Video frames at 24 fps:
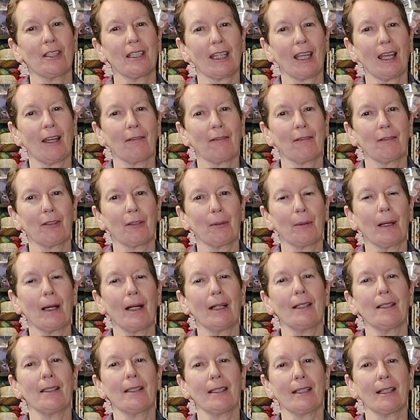to get for a
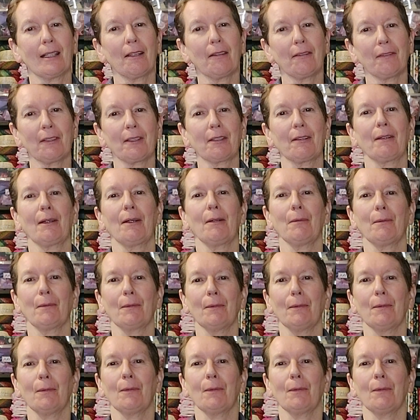while, until I figure out